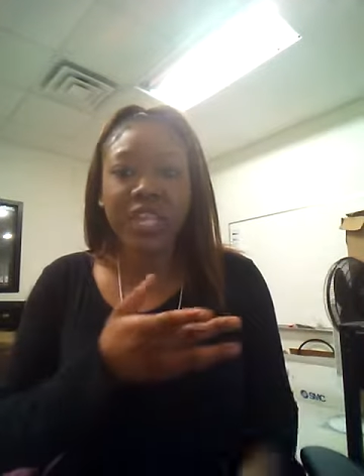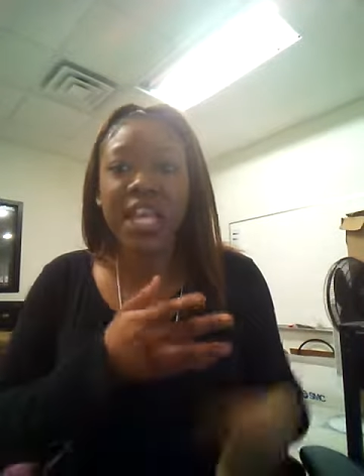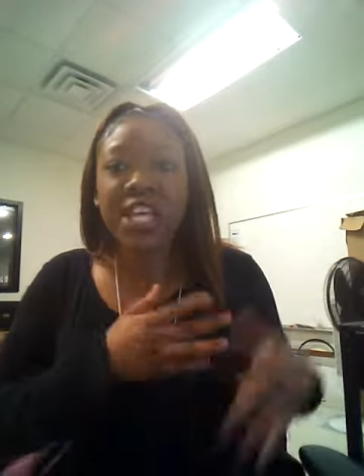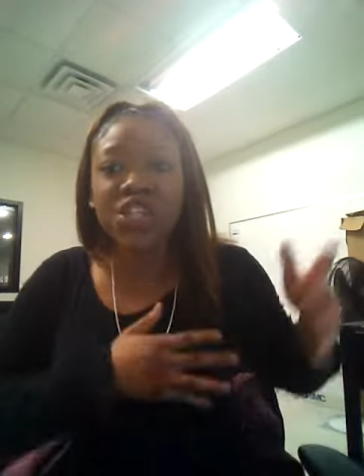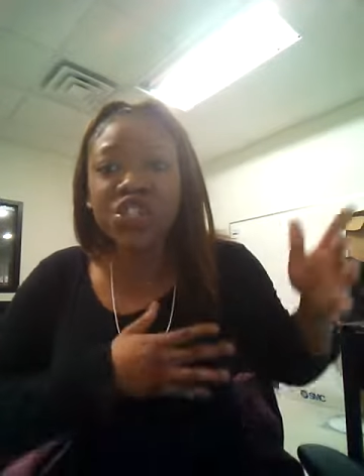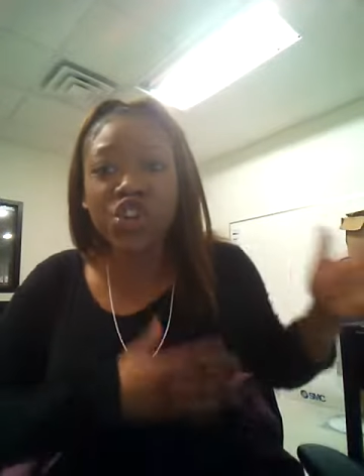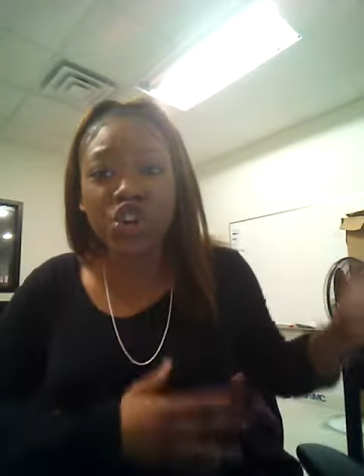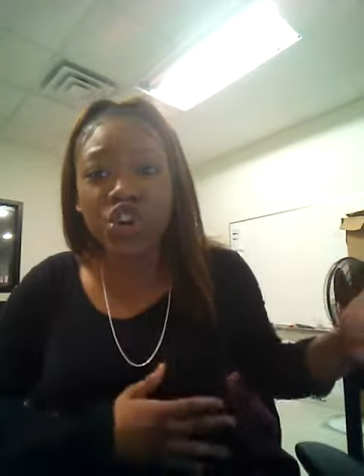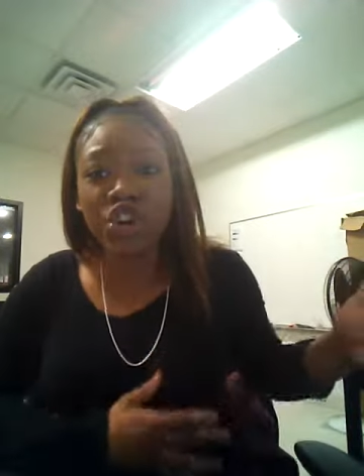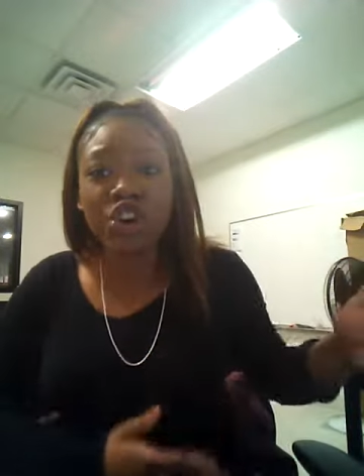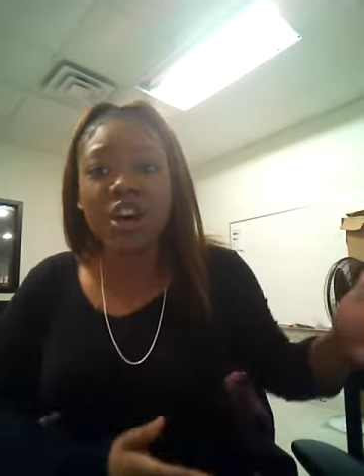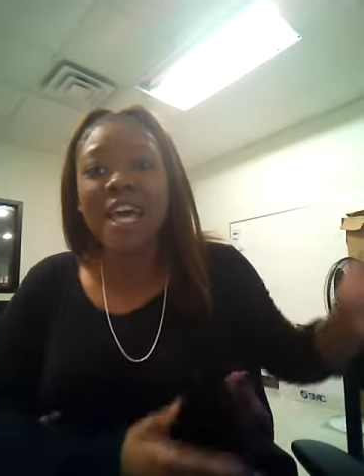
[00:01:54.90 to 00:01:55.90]
his
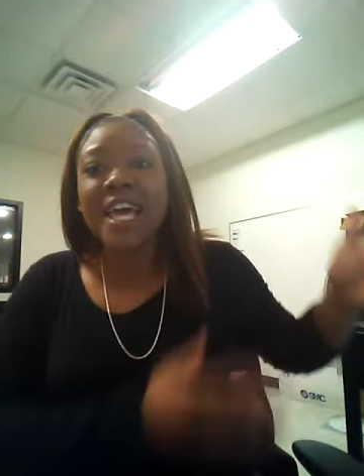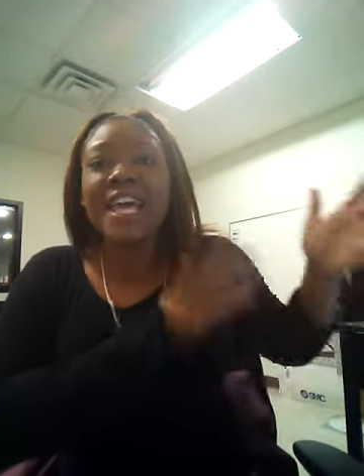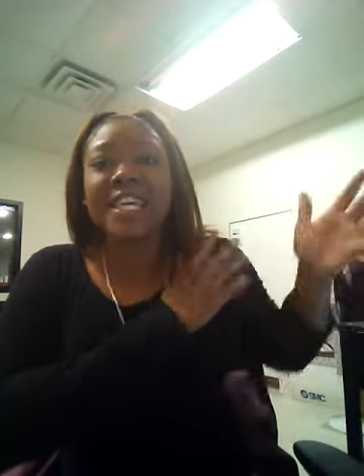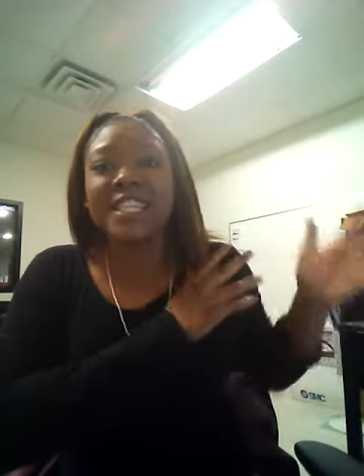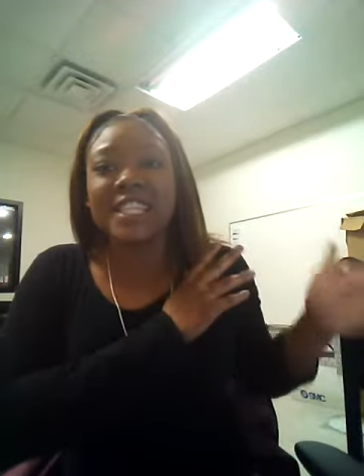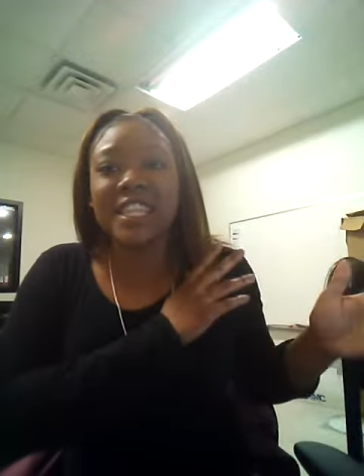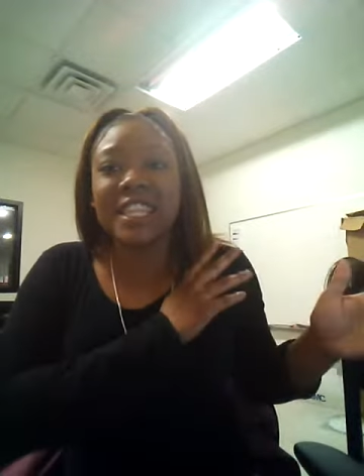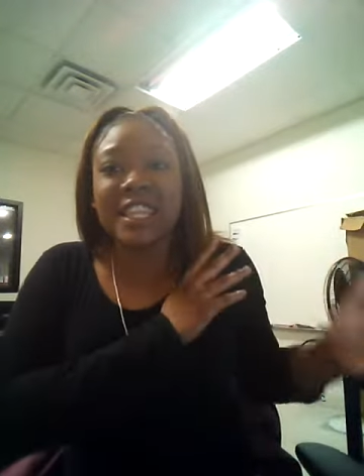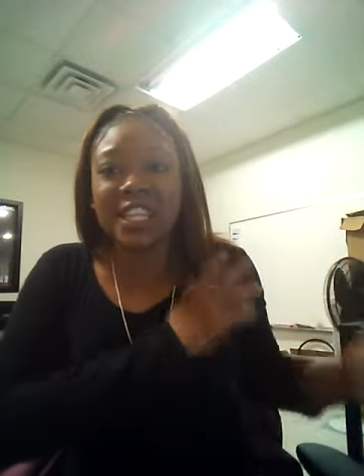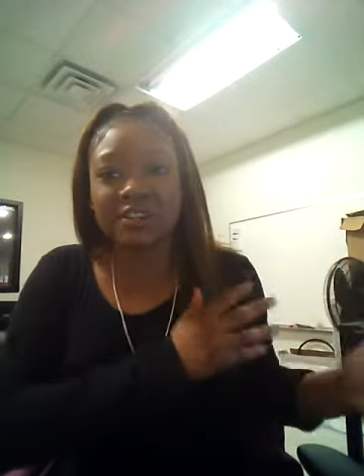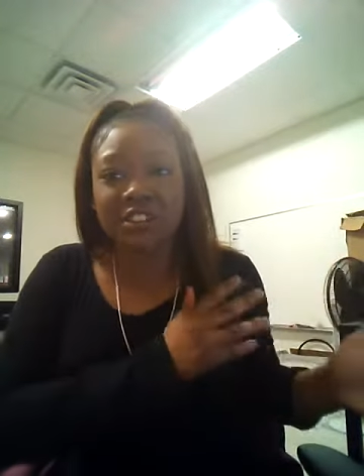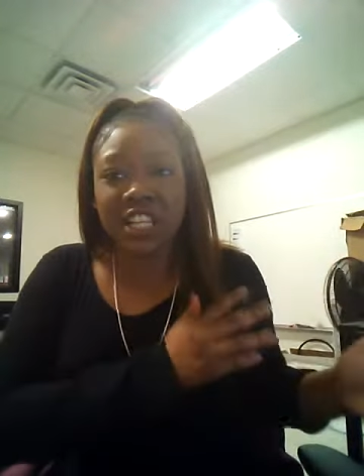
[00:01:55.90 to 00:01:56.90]
girl is
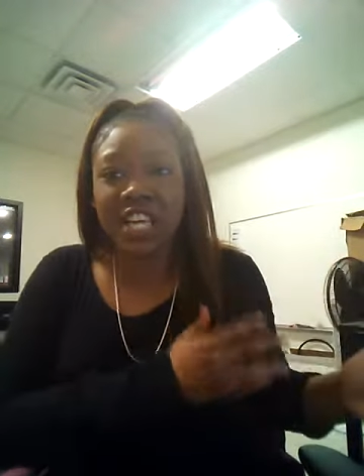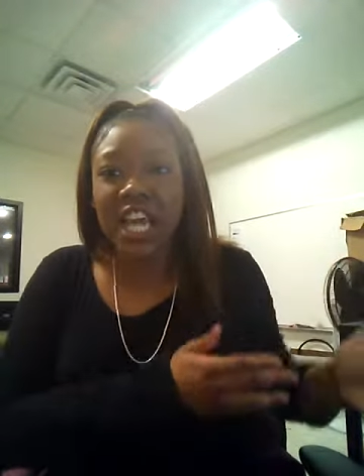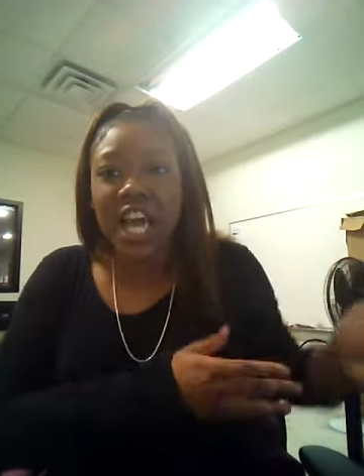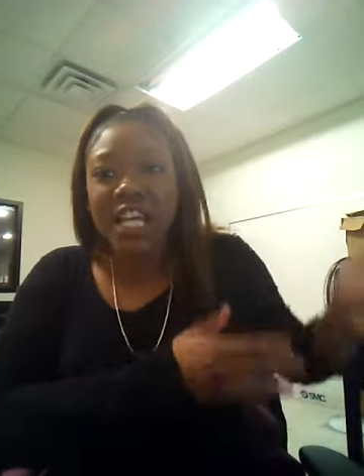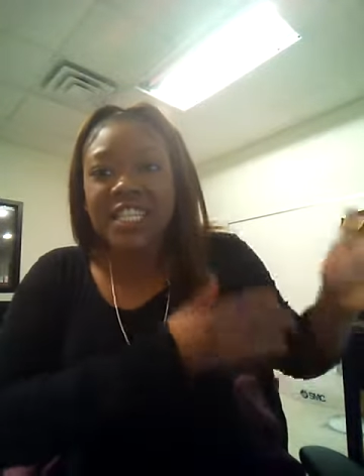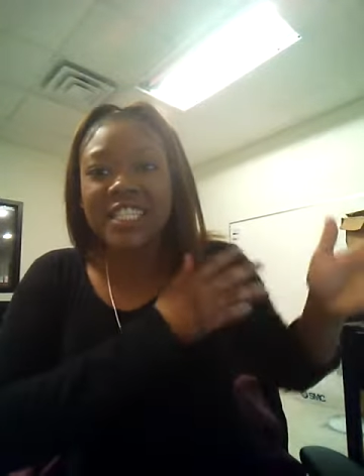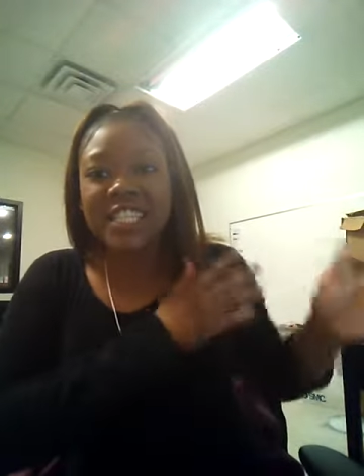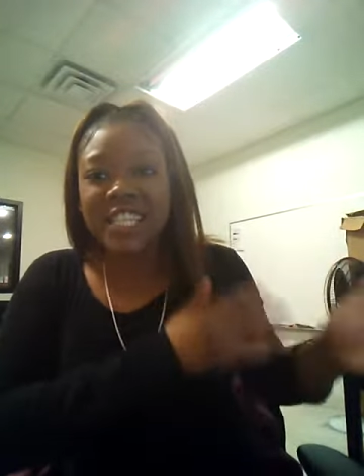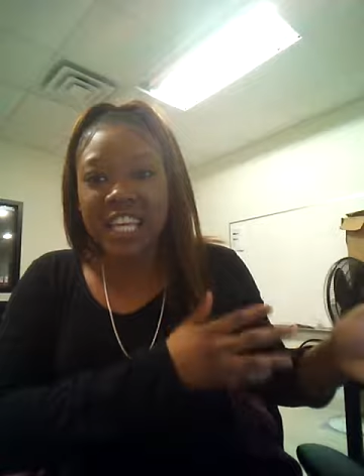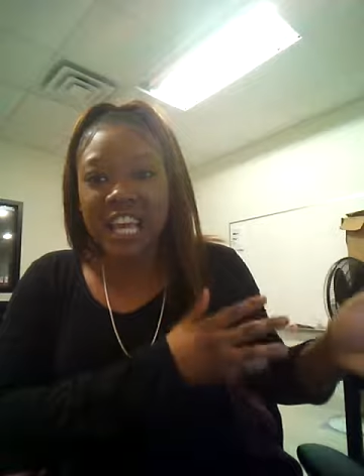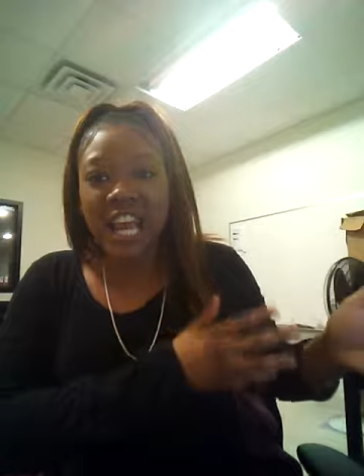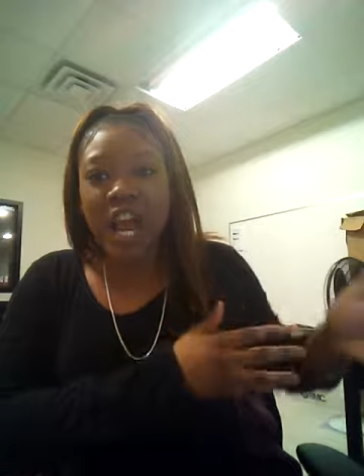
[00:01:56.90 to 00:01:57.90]
literally
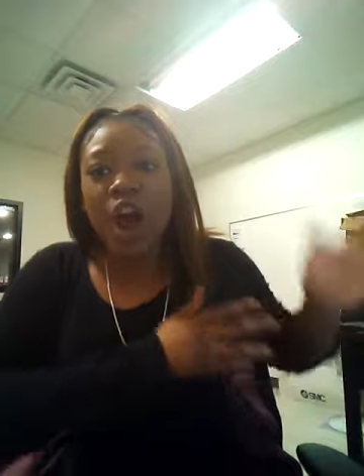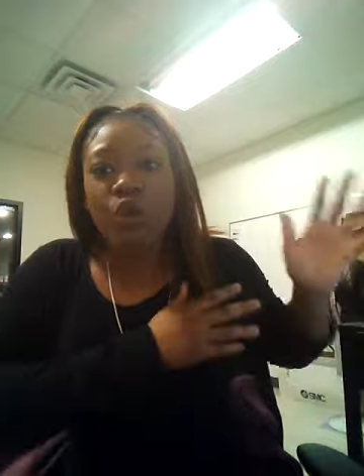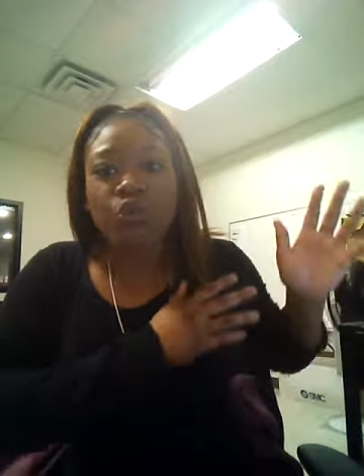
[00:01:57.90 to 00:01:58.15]
sitting